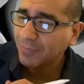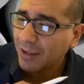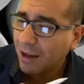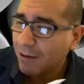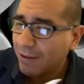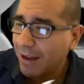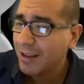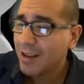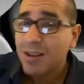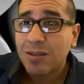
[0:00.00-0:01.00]
All right,
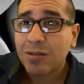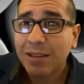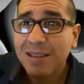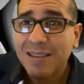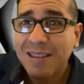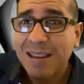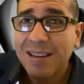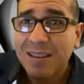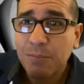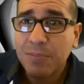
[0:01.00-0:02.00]
so let's get
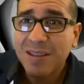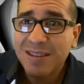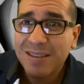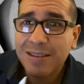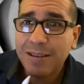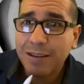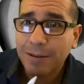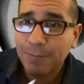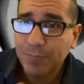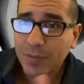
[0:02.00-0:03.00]
into business here.
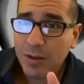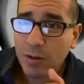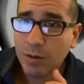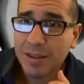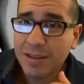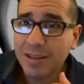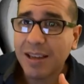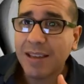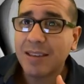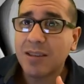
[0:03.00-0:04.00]
So let's look
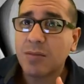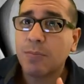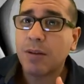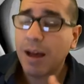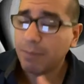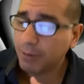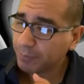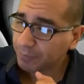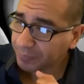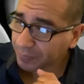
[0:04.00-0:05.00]
at this problem.
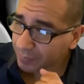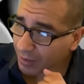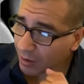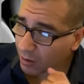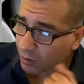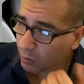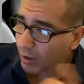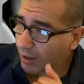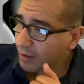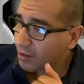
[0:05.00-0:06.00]
So what
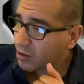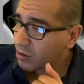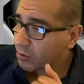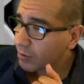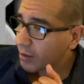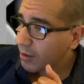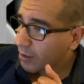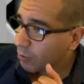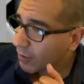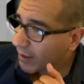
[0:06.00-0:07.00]
I'm gonna do
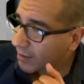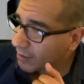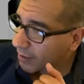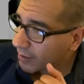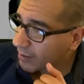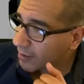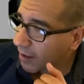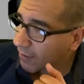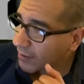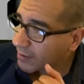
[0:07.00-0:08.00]
when I start to
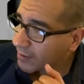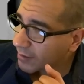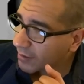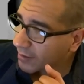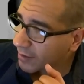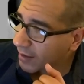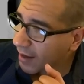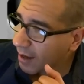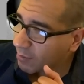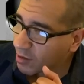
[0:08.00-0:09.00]
solve this is
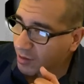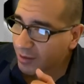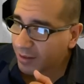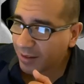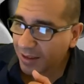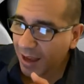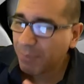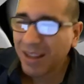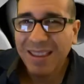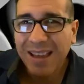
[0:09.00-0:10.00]
I'm just, I'm
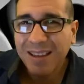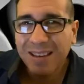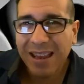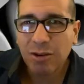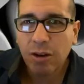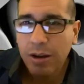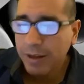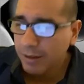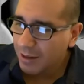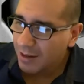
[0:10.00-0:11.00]
not that good at
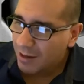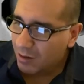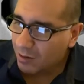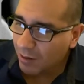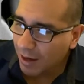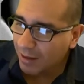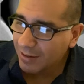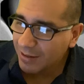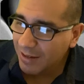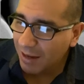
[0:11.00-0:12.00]
drawing. So I'm
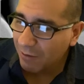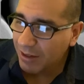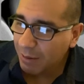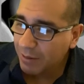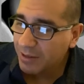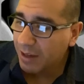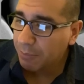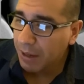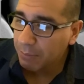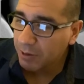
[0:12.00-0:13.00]
gonna say every time I see a
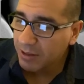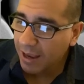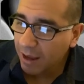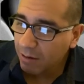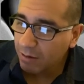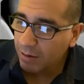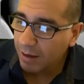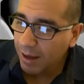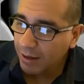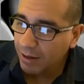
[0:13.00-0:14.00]
paper towel,
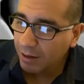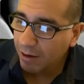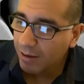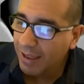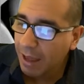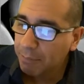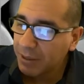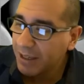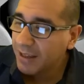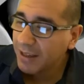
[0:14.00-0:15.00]
I'm gonna call that
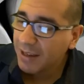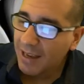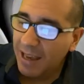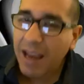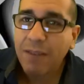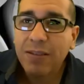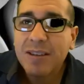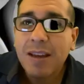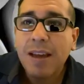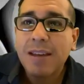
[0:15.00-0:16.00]
P. Every
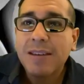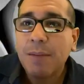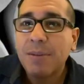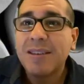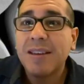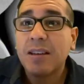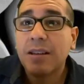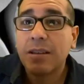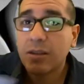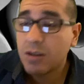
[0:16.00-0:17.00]
time I see a
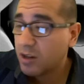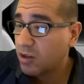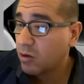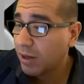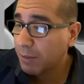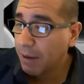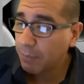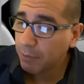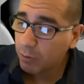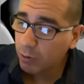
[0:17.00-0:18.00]
toilet
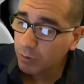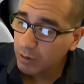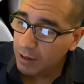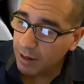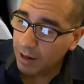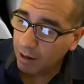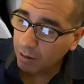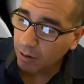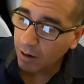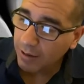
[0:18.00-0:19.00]
paper roll, I'll
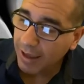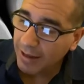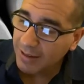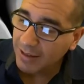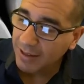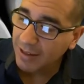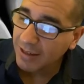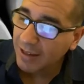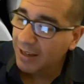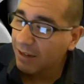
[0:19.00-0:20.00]
call that
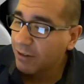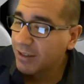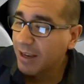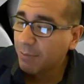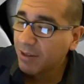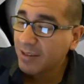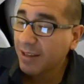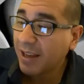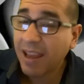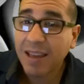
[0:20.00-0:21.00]
T. And every time I see
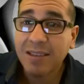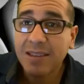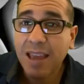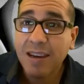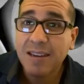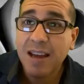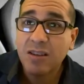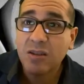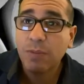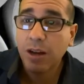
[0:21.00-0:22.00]
a hand
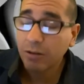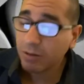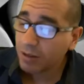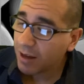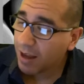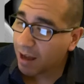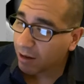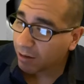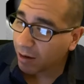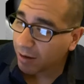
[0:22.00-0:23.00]
sanitizer bottle,
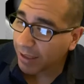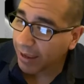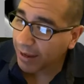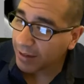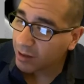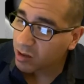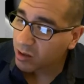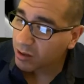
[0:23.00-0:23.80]
I'll call that H.